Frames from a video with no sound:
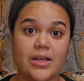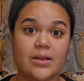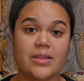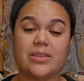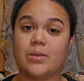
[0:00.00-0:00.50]

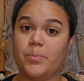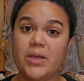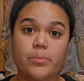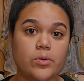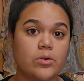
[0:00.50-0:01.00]
the
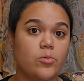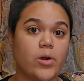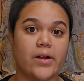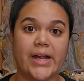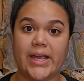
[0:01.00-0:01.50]
people
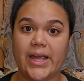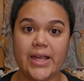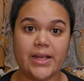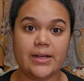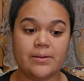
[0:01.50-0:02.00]
where I
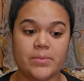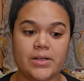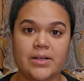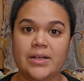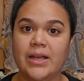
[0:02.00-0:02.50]
am.
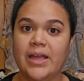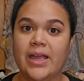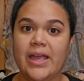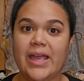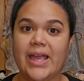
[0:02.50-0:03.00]

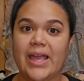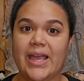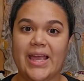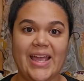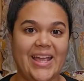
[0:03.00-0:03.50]

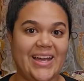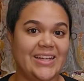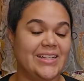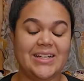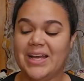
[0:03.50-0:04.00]

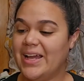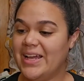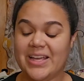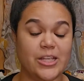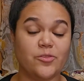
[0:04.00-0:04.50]
And
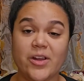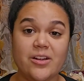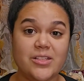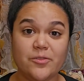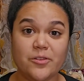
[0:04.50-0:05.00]
it's
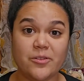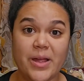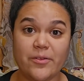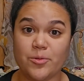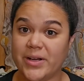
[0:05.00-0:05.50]
very different from
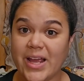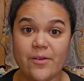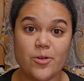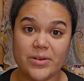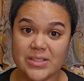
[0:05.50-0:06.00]
everyone.
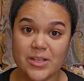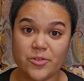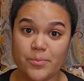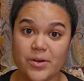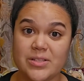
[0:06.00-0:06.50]
Everyone's a
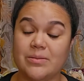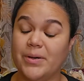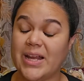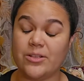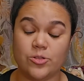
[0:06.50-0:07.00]
different person,
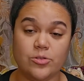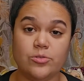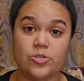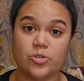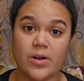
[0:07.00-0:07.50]
but I
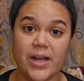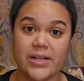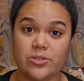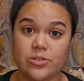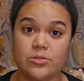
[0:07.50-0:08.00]
do
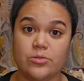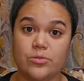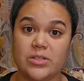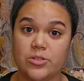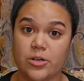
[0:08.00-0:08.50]
try to
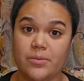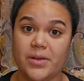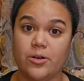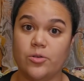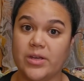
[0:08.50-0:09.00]

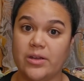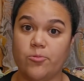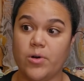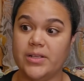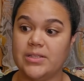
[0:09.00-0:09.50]
determine, okay,
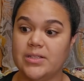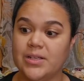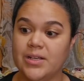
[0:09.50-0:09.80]
what